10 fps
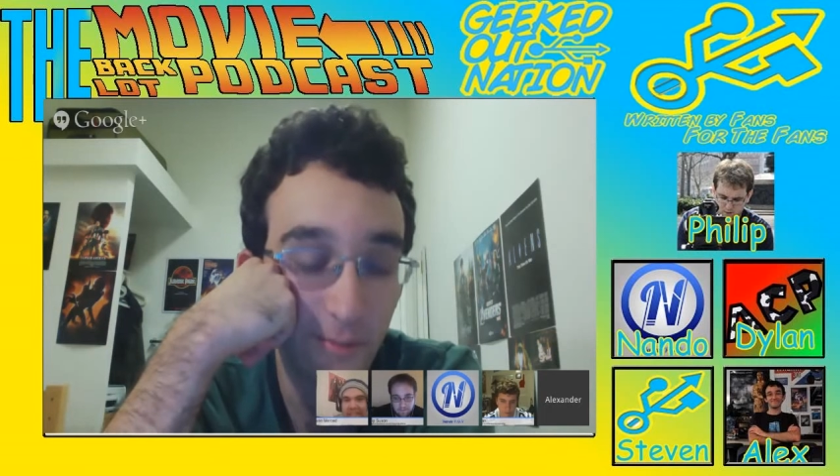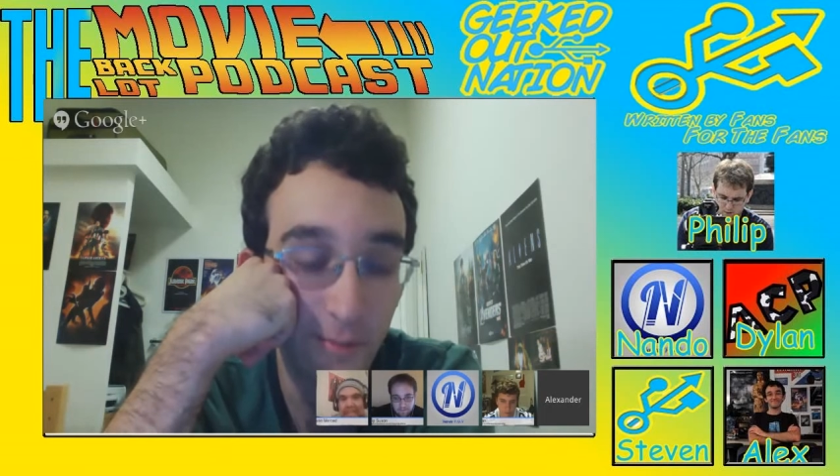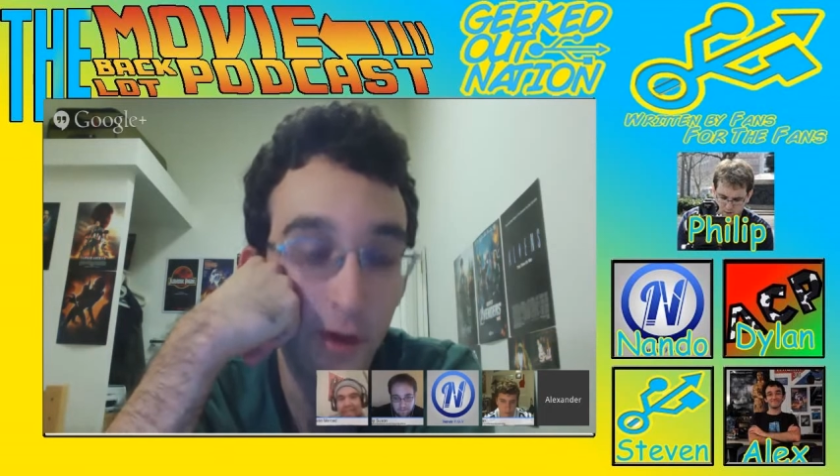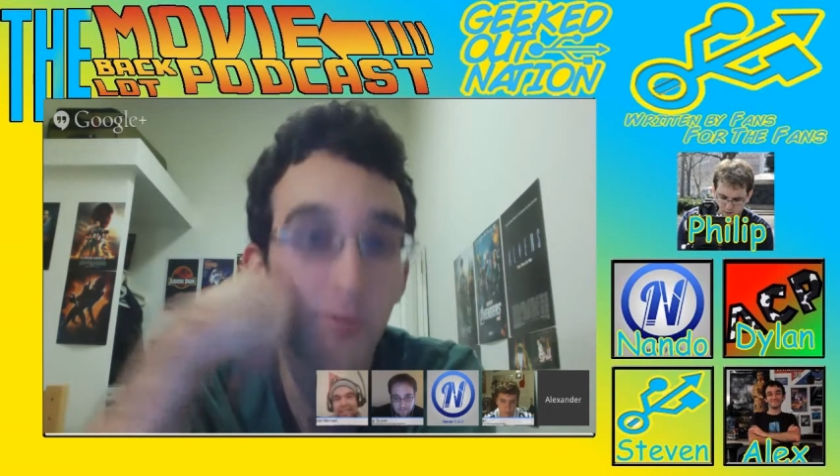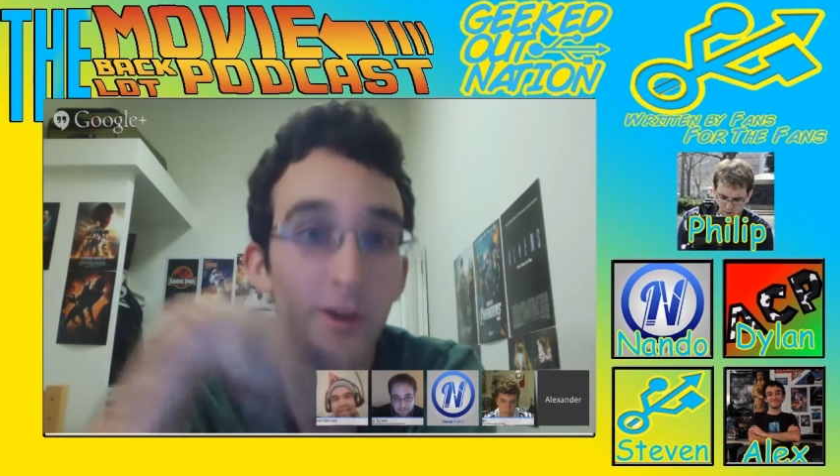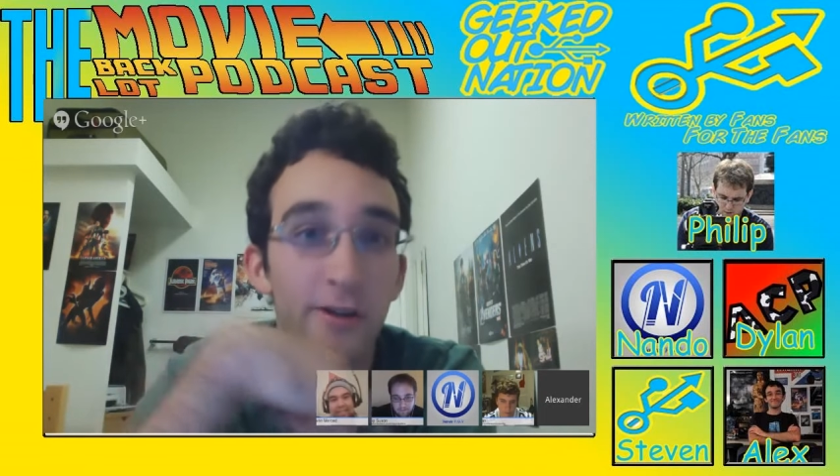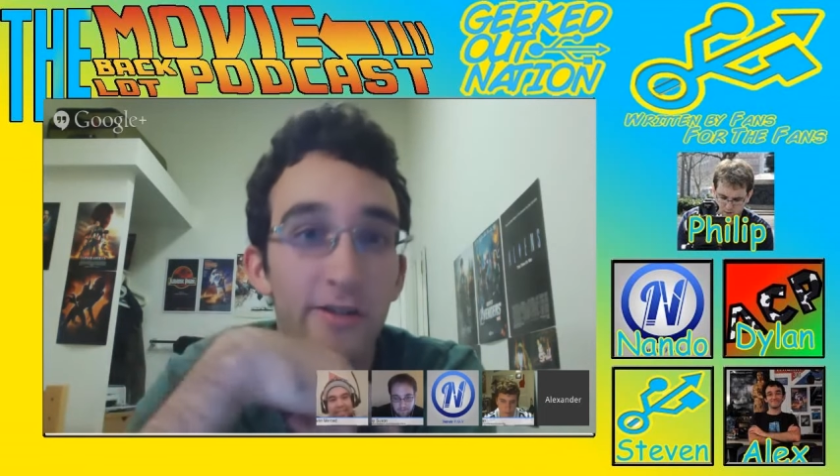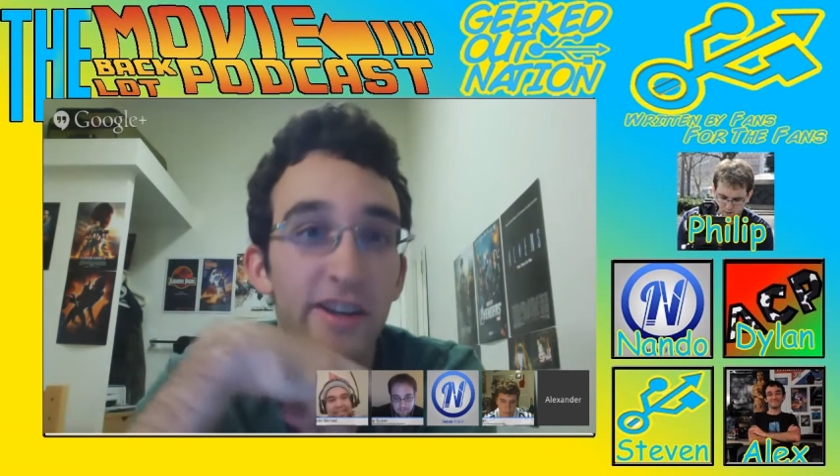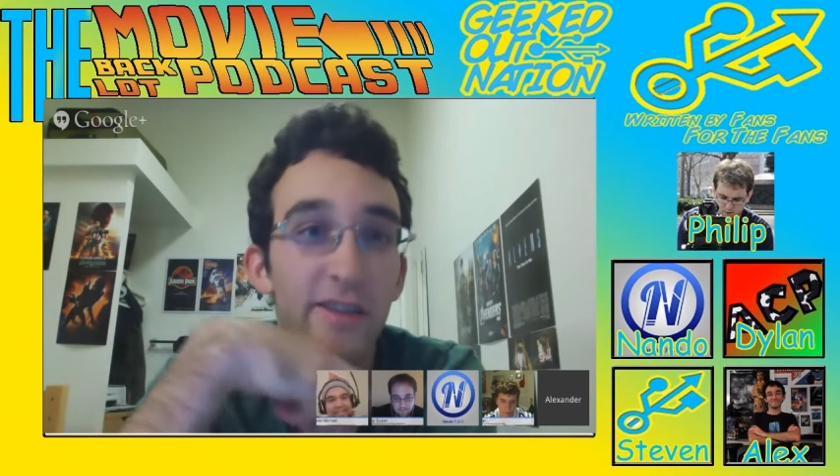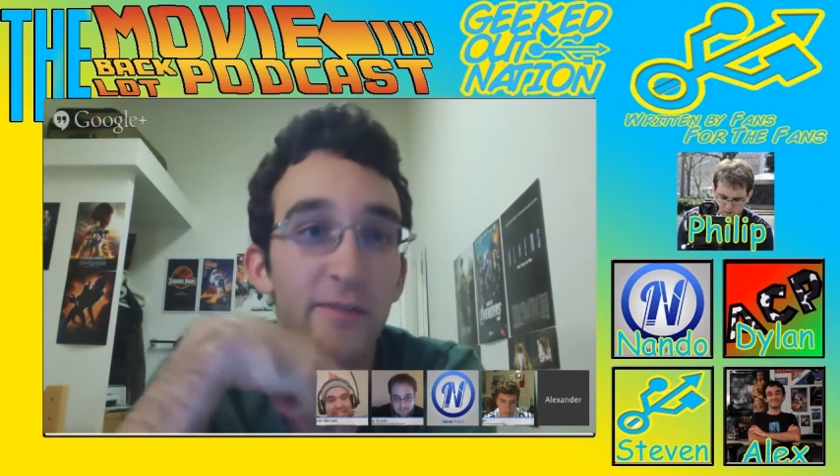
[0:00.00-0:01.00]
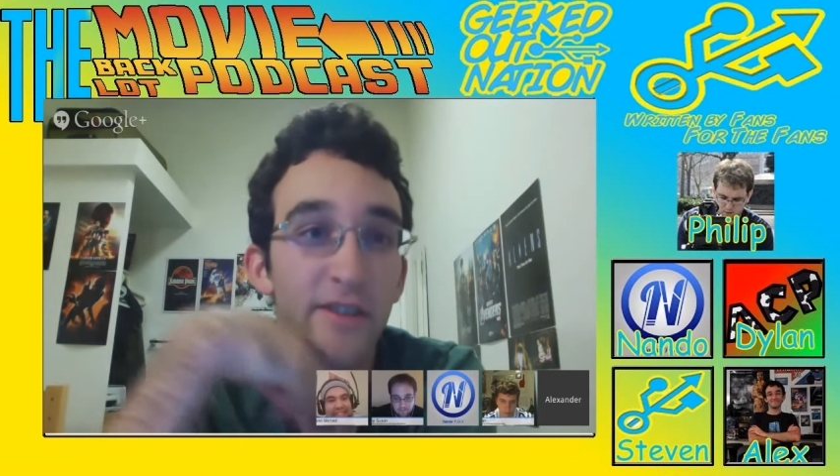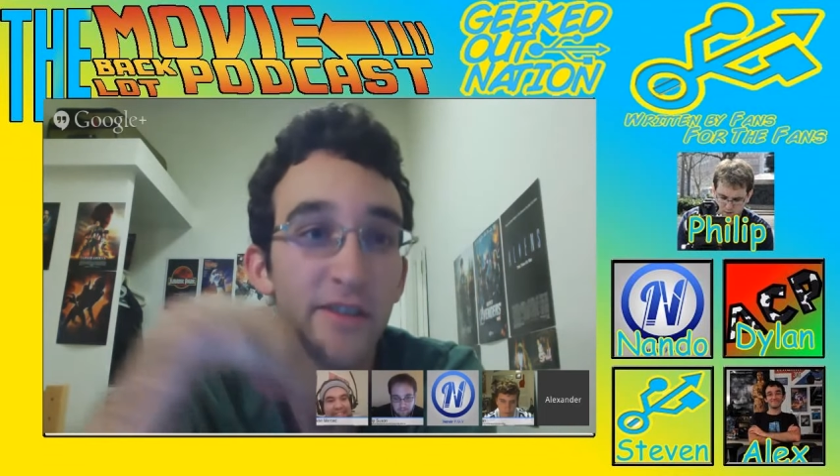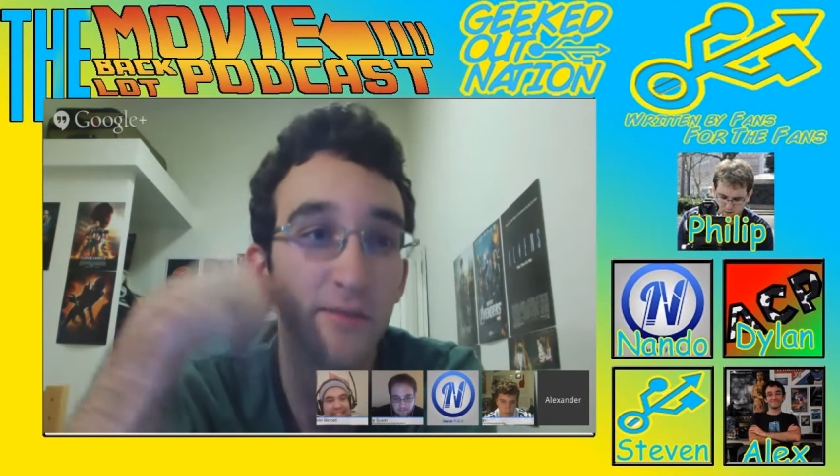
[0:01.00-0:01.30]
Paul Walker and Tyrese's